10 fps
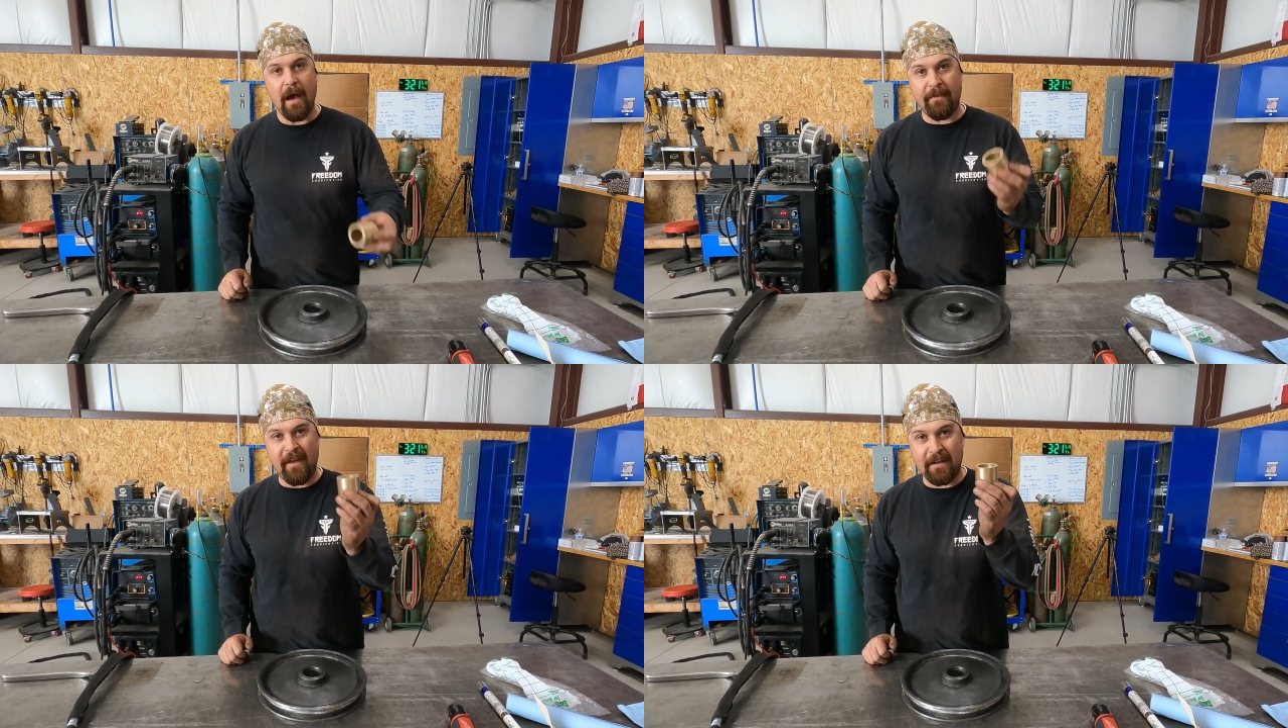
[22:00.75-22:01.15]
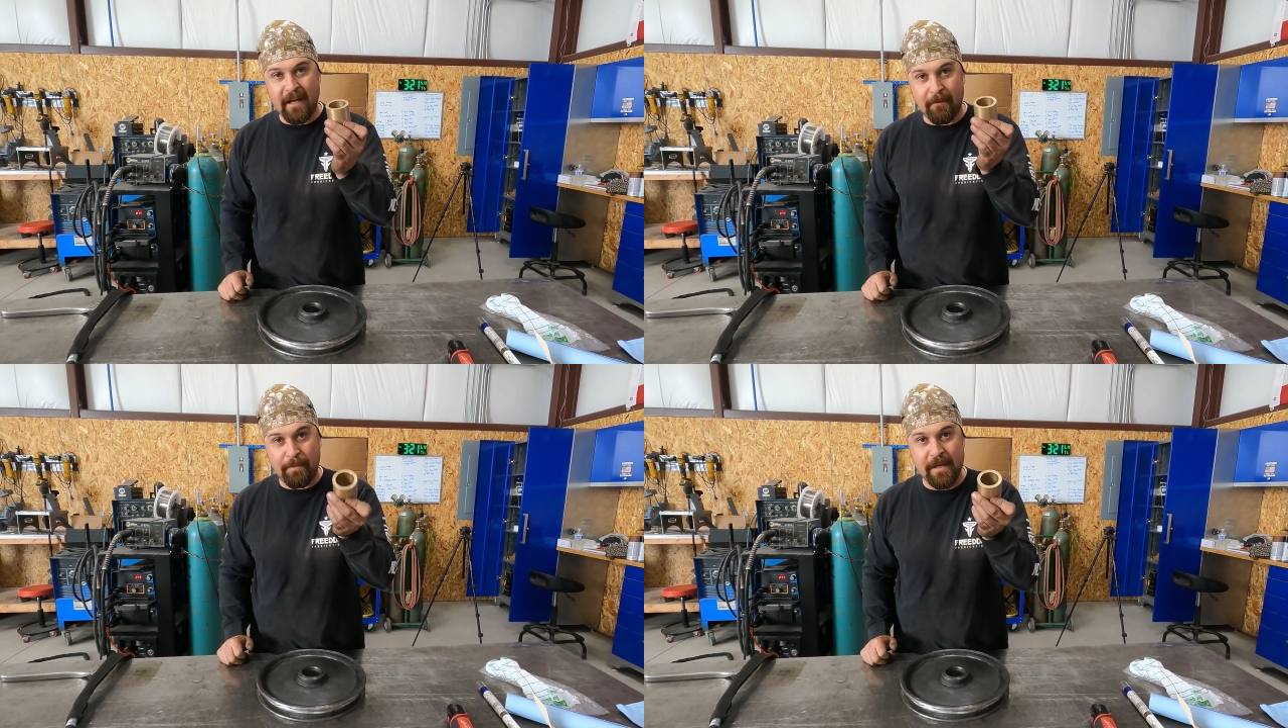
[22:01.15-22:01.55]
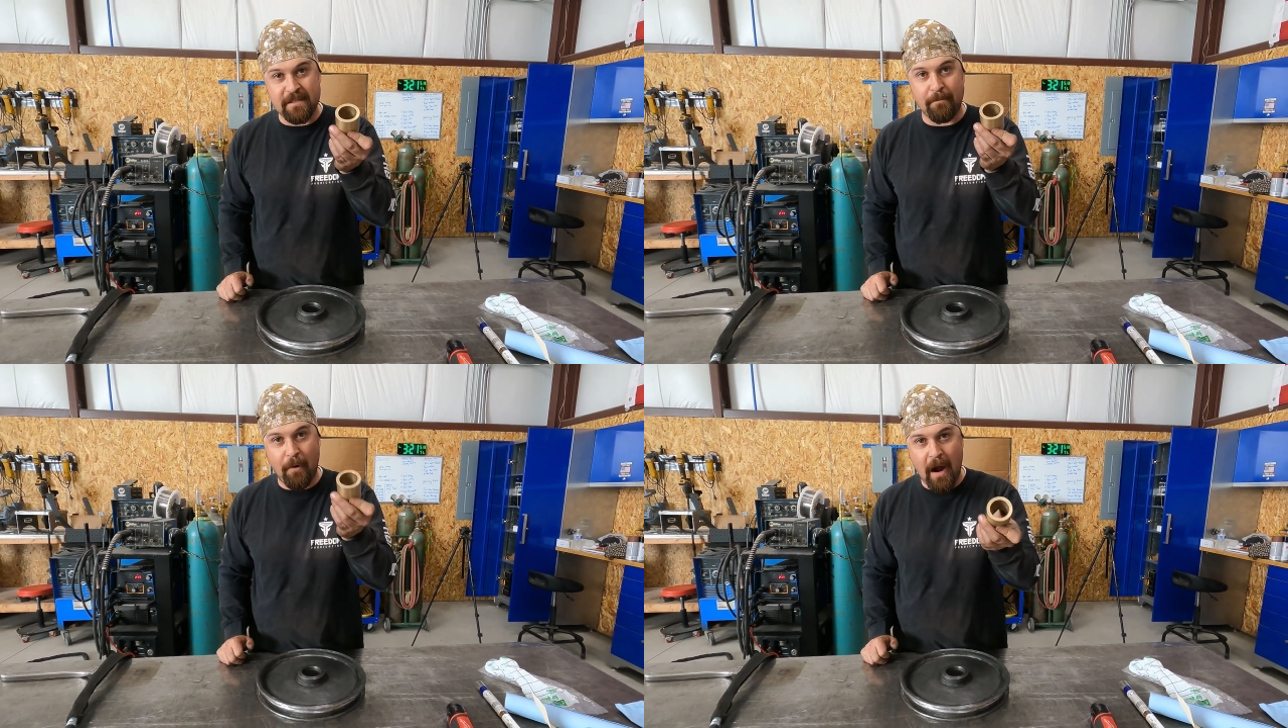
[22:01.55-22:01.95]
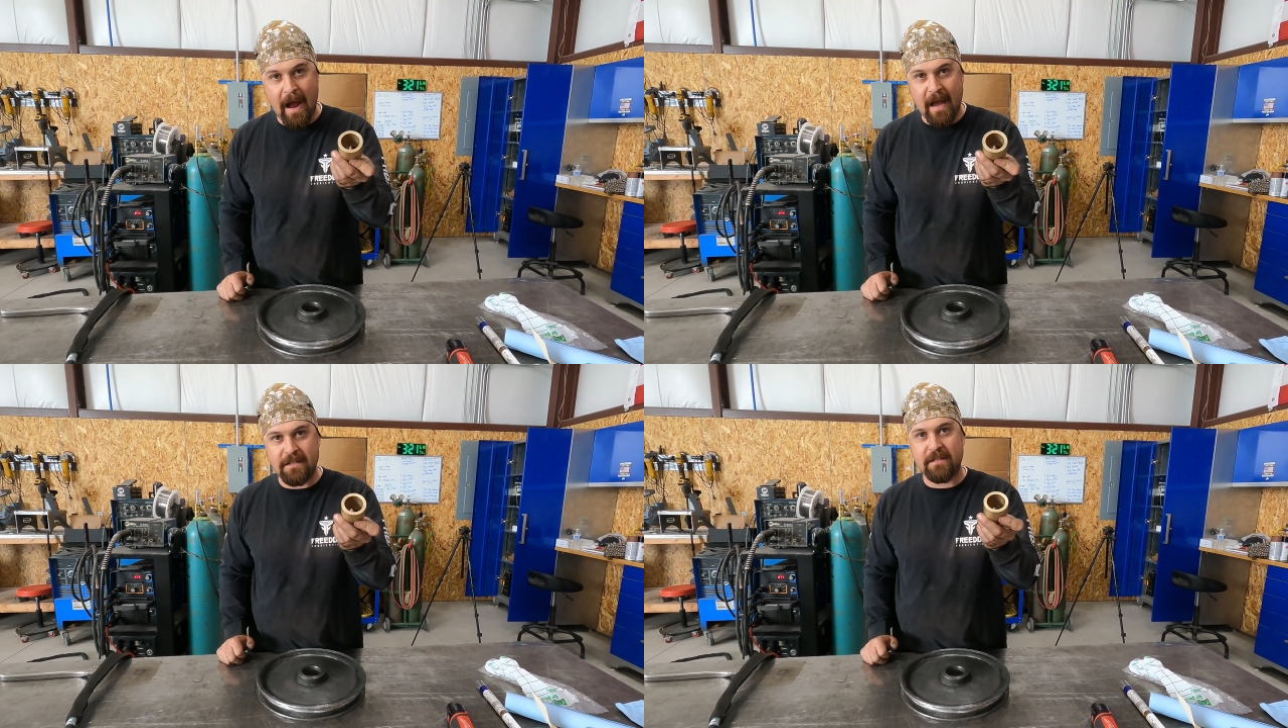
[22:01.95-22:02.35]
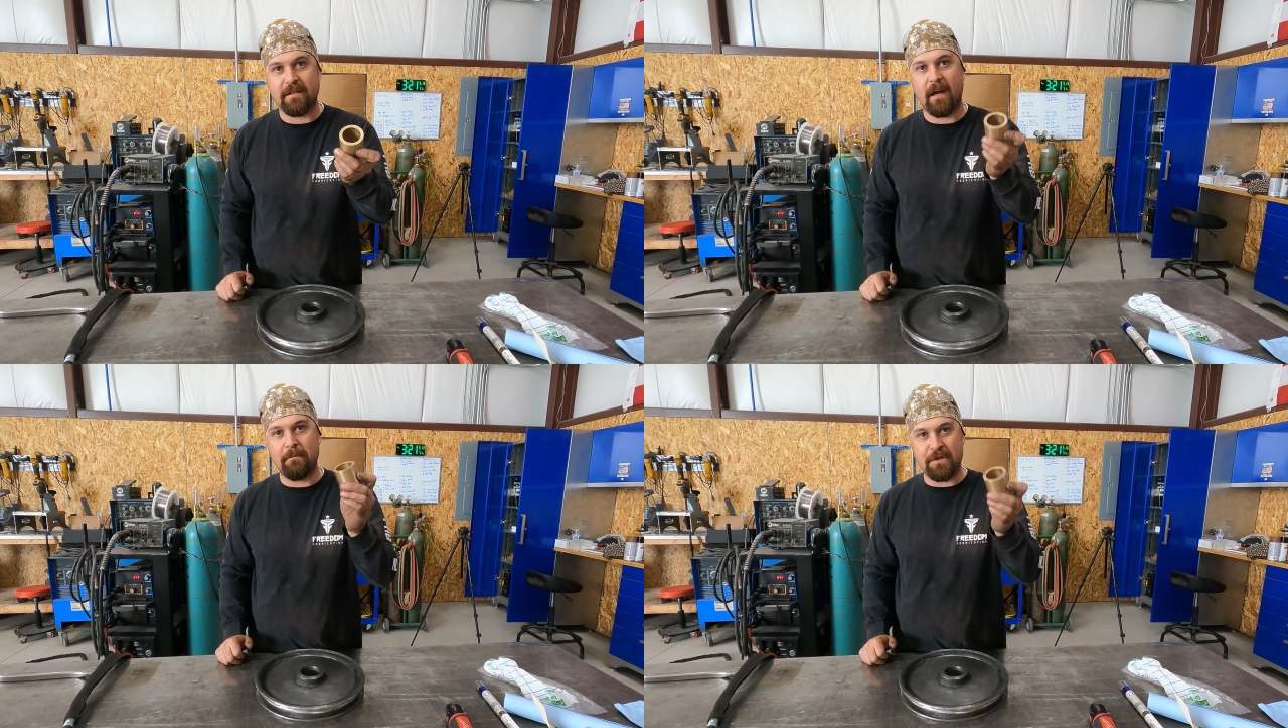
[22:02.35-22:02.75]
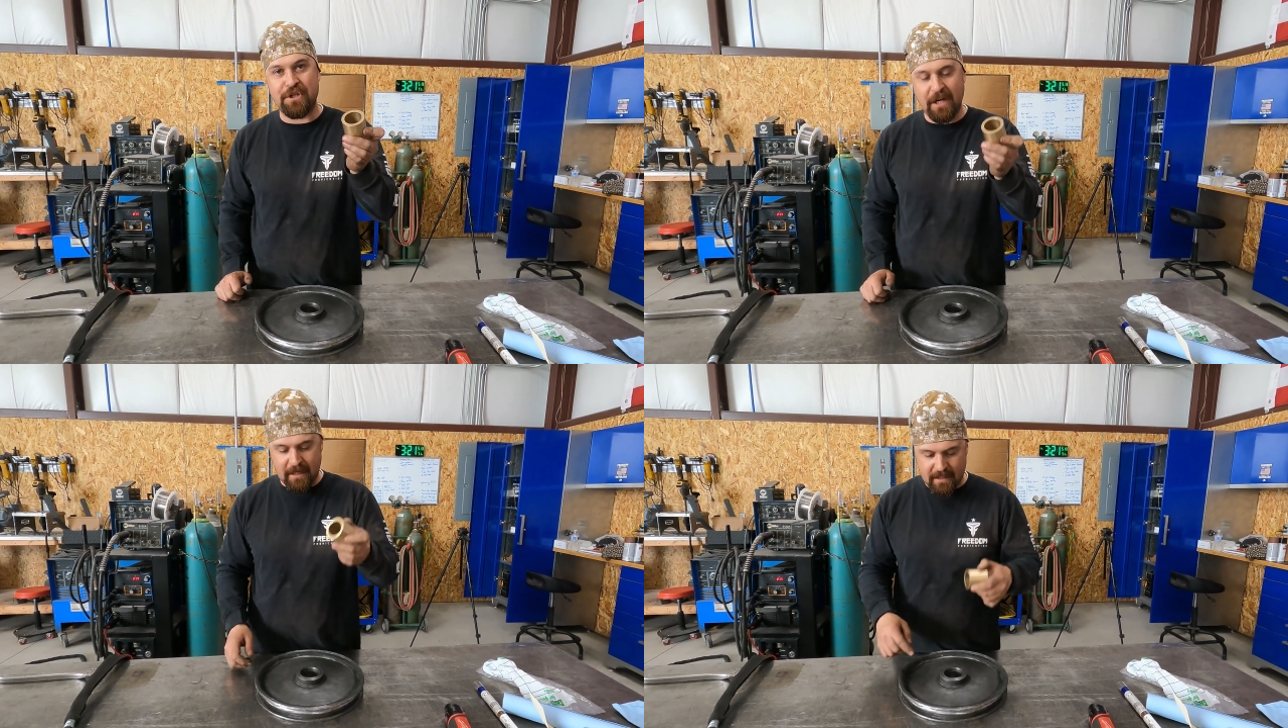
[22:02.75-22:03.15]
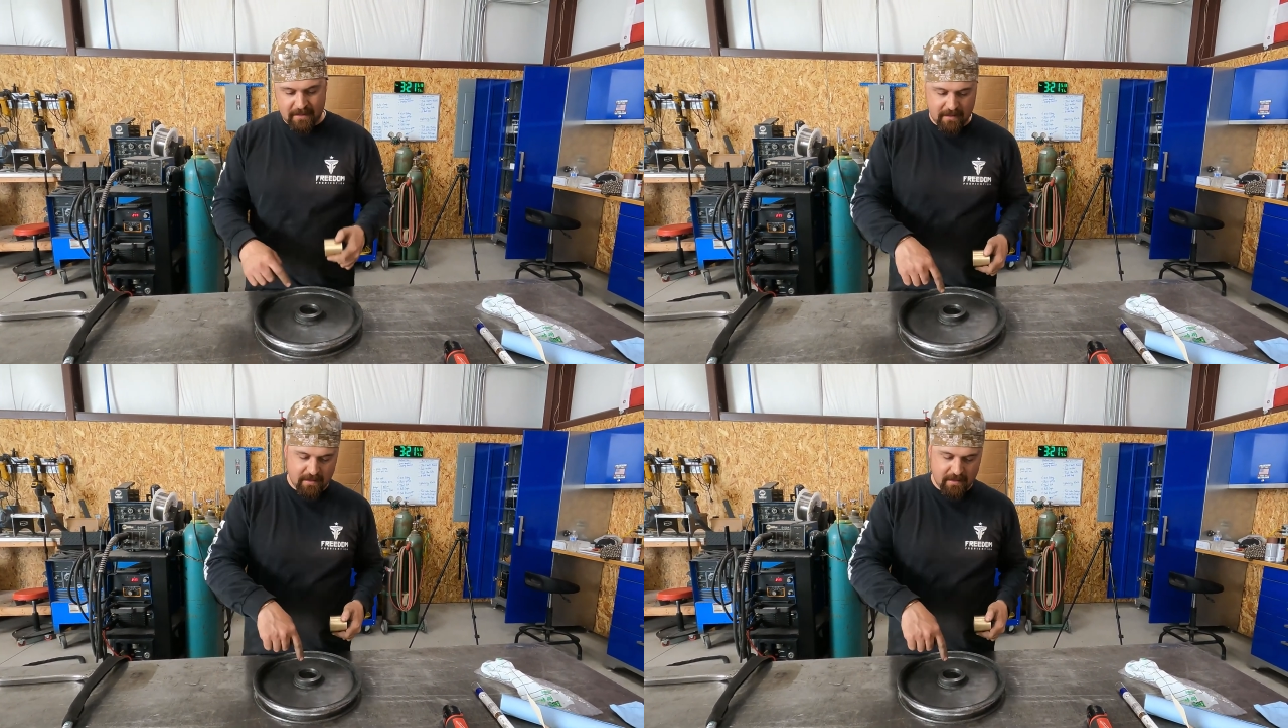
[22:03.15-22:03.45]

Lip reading: and then get a piece of brass and machine it